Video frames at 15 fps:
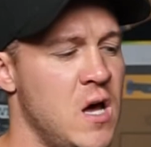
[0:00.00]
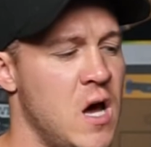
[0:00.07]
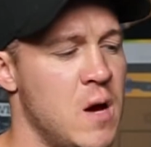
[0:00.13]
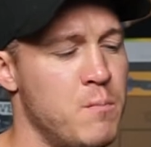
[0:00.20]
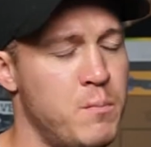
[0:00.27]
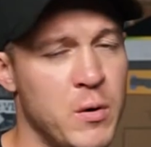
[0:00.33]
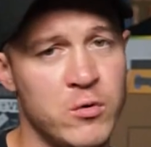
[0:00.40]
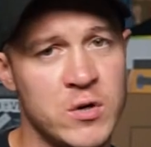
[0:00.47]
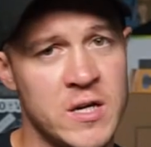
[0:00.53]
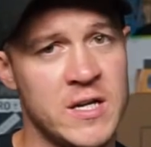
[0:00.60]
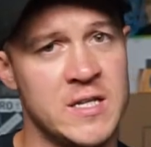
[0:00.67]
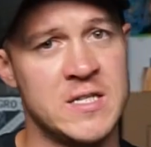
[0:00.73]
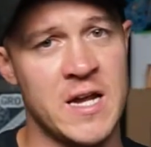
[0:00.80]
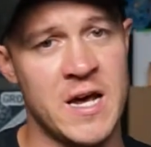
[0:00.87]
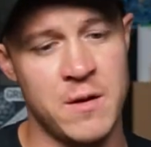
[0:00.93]

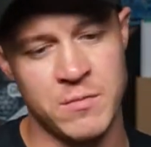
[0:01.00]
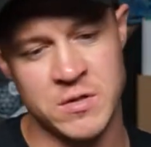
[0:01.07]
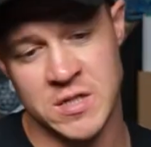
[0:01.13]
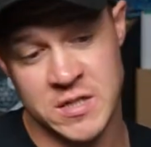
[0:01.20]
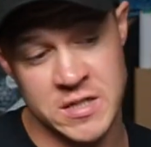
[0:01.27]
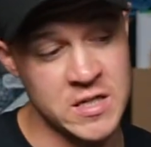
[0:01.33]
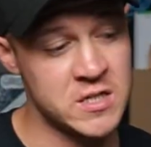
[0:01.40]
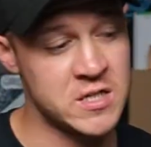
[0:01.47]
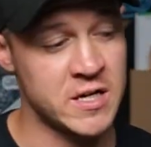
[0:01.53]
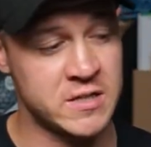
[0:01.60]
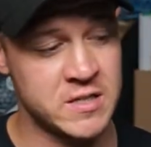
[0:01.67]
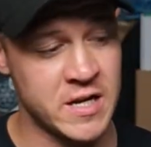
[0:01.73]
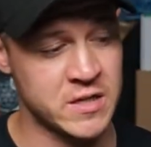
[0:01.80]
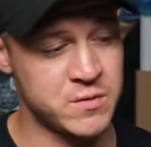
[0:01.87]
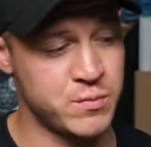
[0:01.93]
name as a
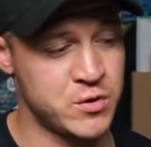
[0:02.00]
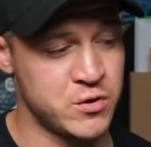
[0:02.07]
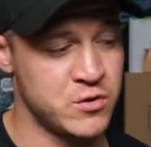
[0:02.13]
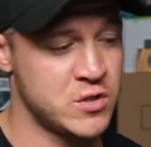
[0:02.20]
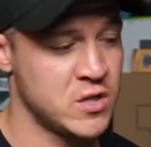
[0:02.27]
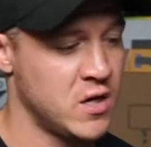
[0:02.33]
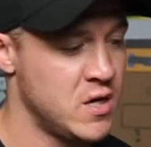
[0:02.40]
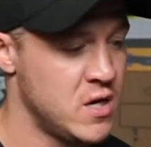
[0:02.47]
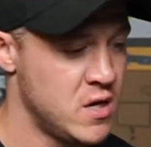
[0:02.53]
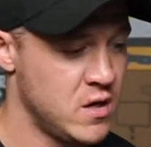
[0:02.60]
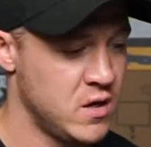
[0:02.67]
DJ/producer.